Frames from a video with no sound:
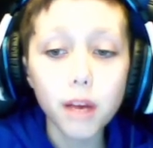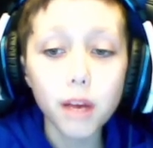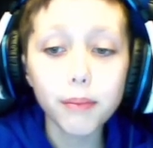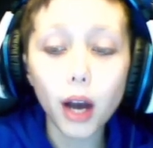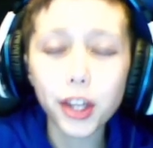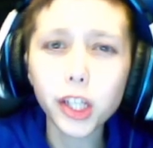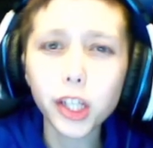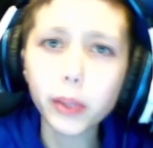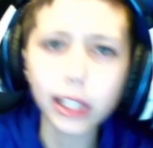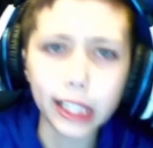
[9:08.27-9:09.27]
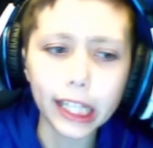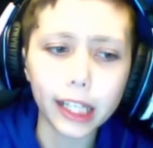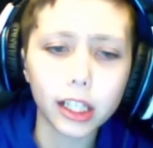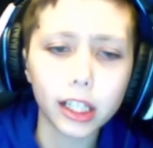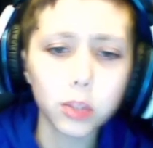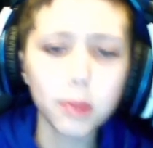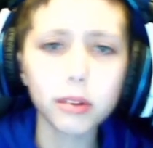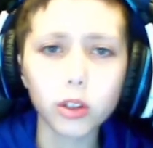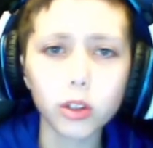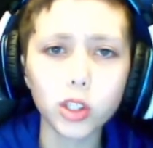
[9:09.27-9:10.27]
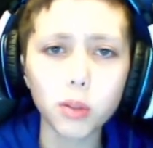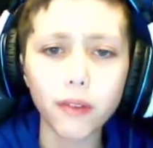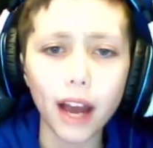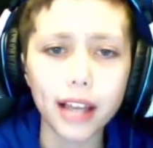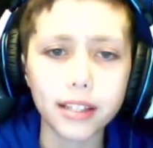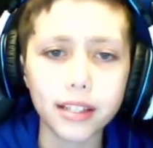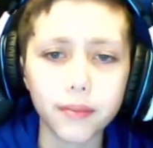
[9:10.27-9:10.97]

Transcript: but I think we can hit it because we've been growing super fast.